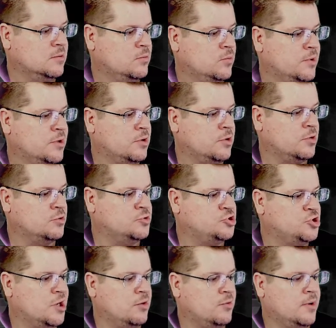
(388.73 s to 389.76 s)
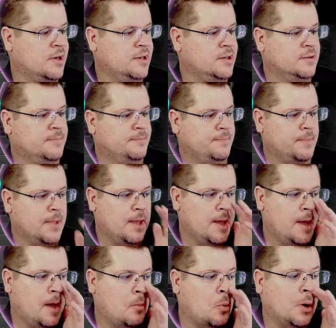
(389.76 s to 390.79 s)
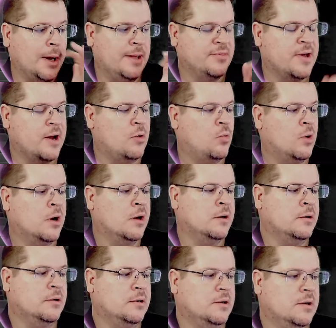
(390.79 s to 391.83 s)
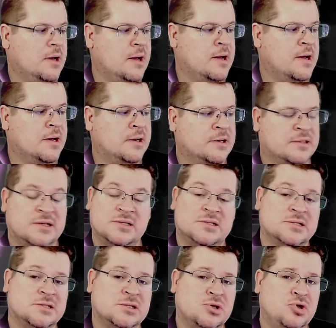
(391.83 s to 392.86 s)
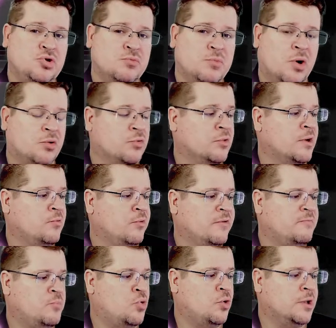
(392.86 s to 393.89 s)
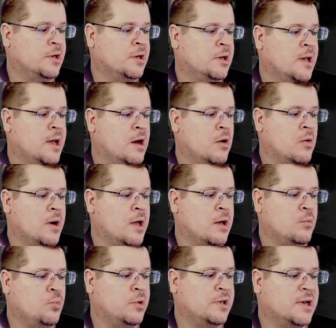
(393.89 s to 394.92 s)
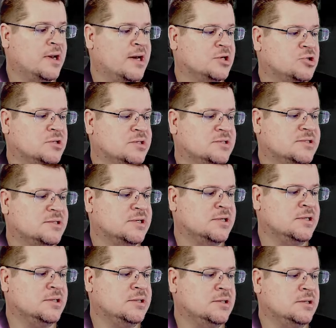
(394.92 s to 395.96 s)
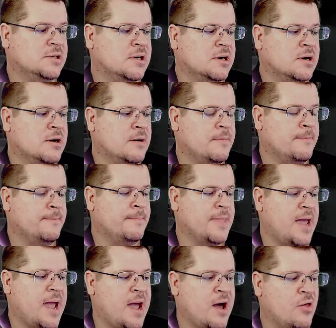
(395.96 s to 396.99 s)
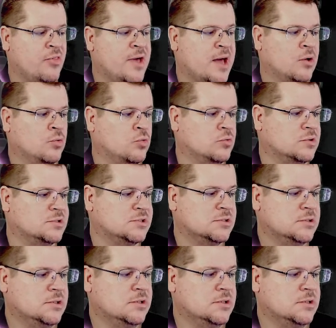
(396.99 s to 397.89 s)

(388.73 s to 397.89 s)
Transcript: We can go generate and we'll let that run. And this is a new model that we've put in now, and we can actually see how that looks.